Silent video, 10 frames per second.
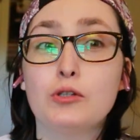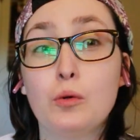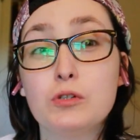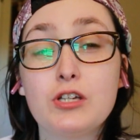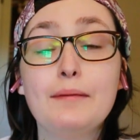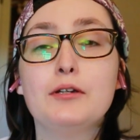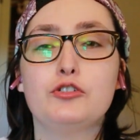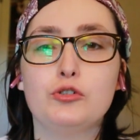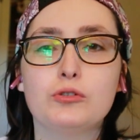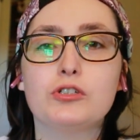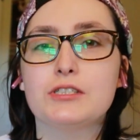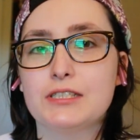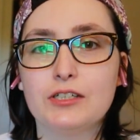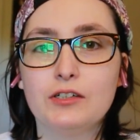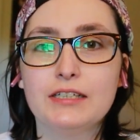so Simon Schuster's
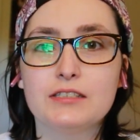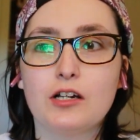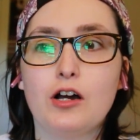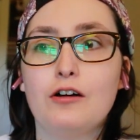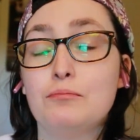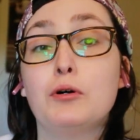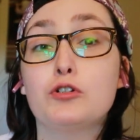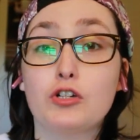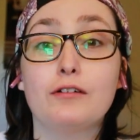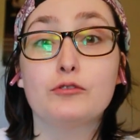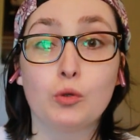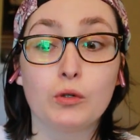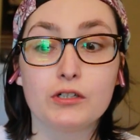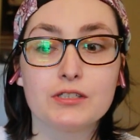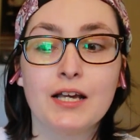series of bookshelf
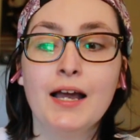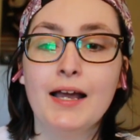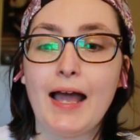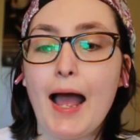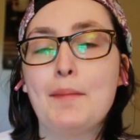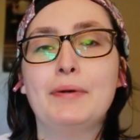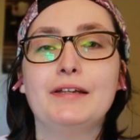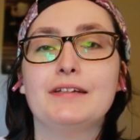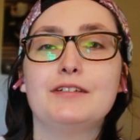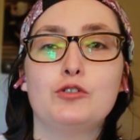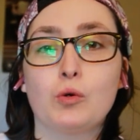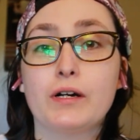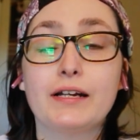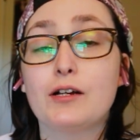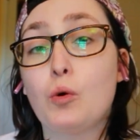tours happened
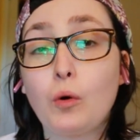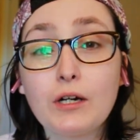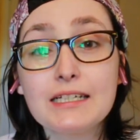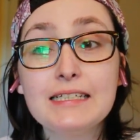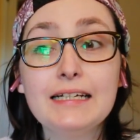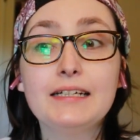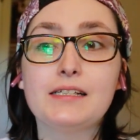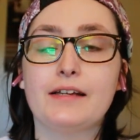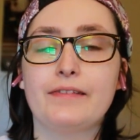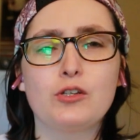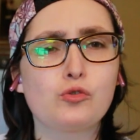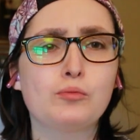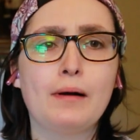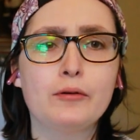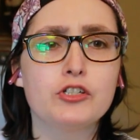during quarantine. This was
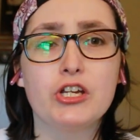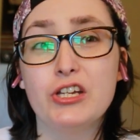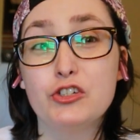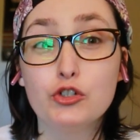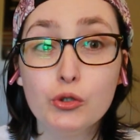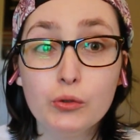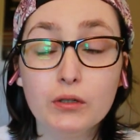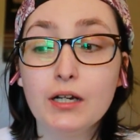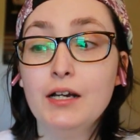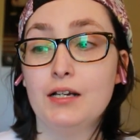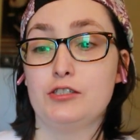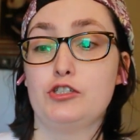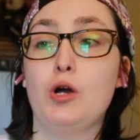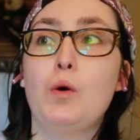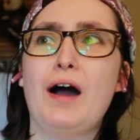published in June.
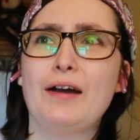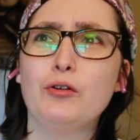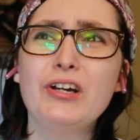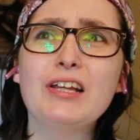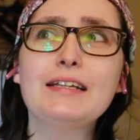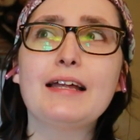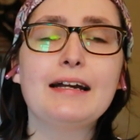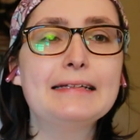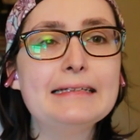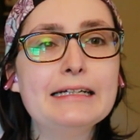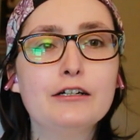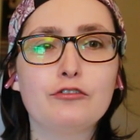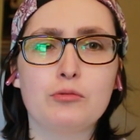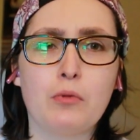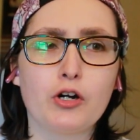So I really like that idea
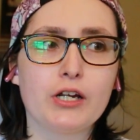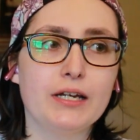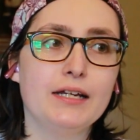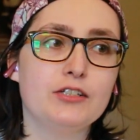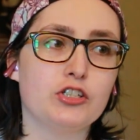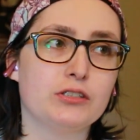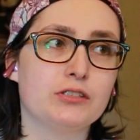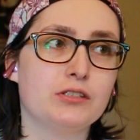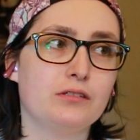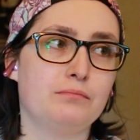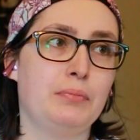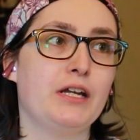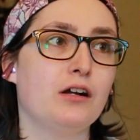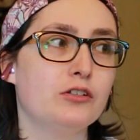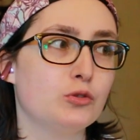for marketing, just
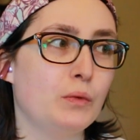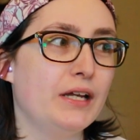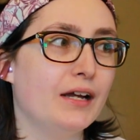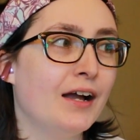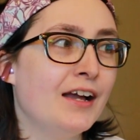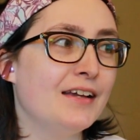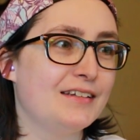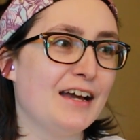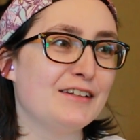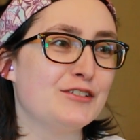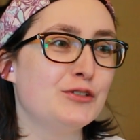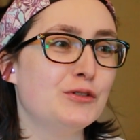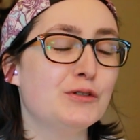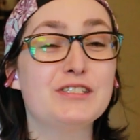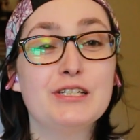because we get
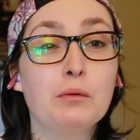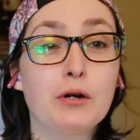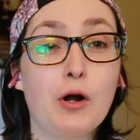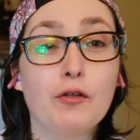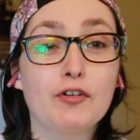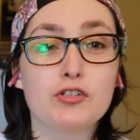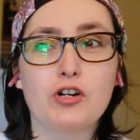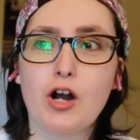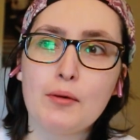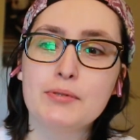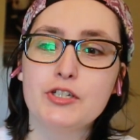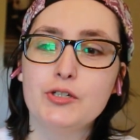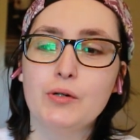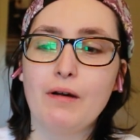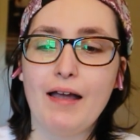to see what authors are up
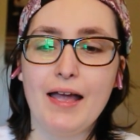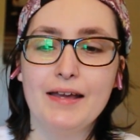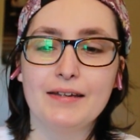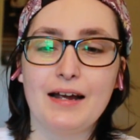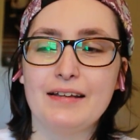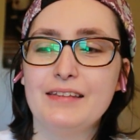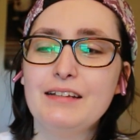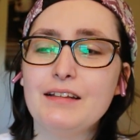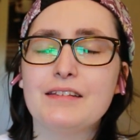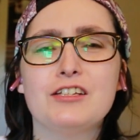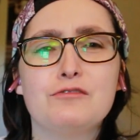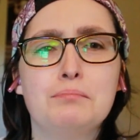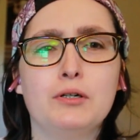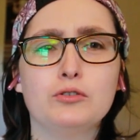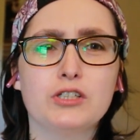to. And I think that this
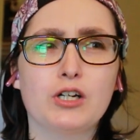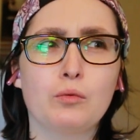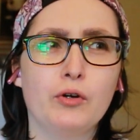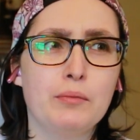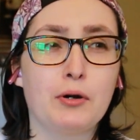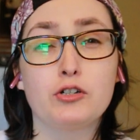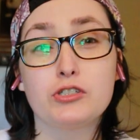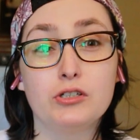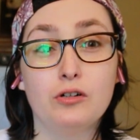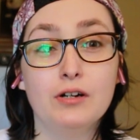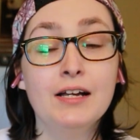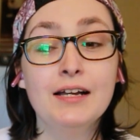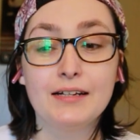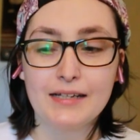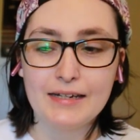builds like a really personal
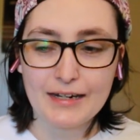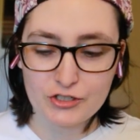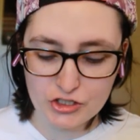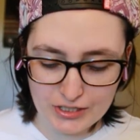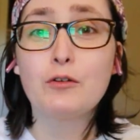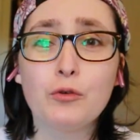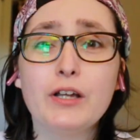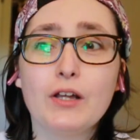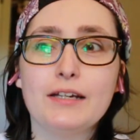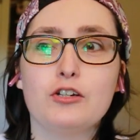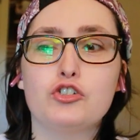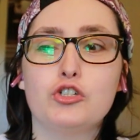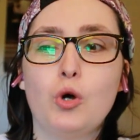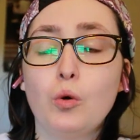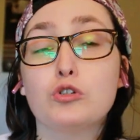connection. I really liked how she
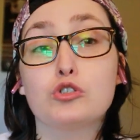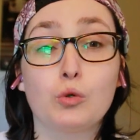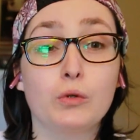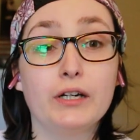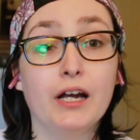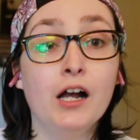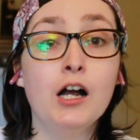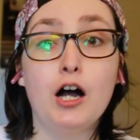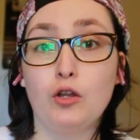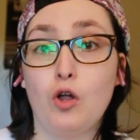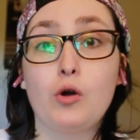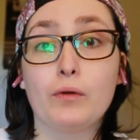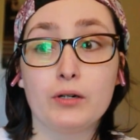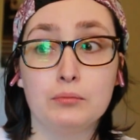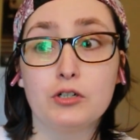told a story along
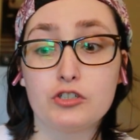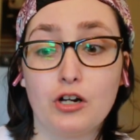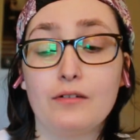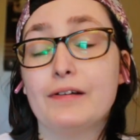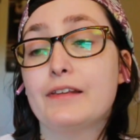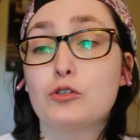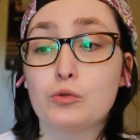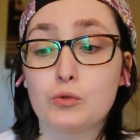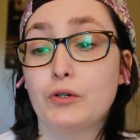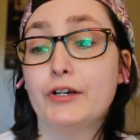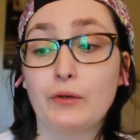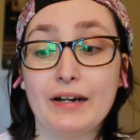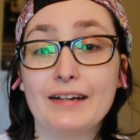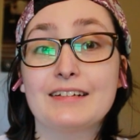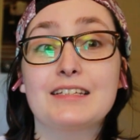with her bookshelf. And this was really
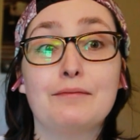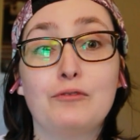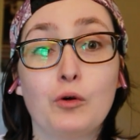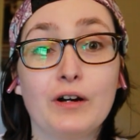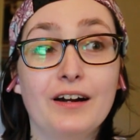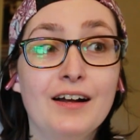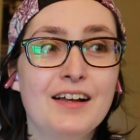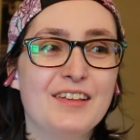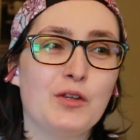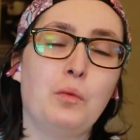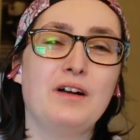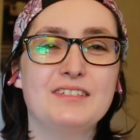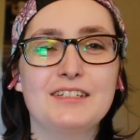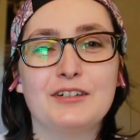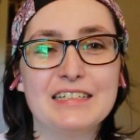great, except for the one
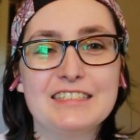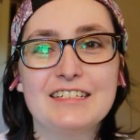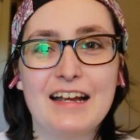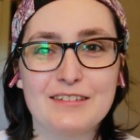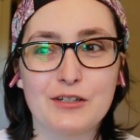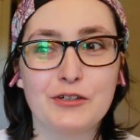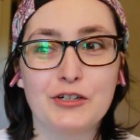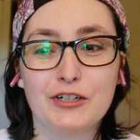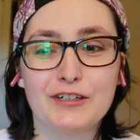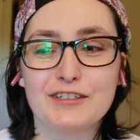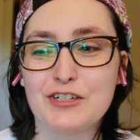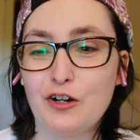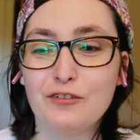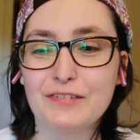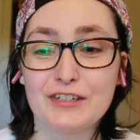series she has on her
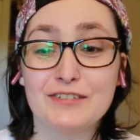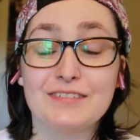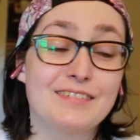shelf that